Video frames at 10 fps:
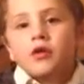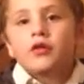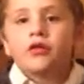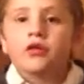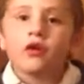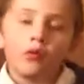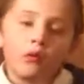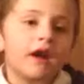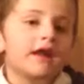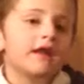So
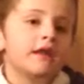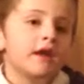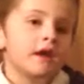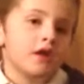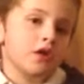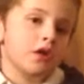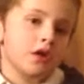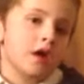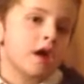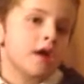what he did,
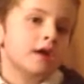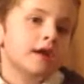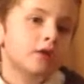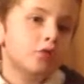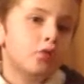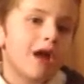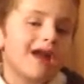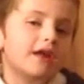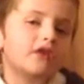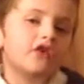he went
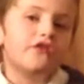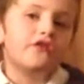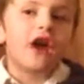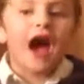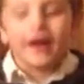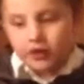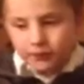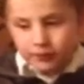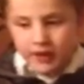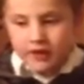in the
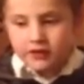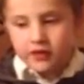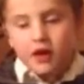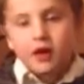fireplace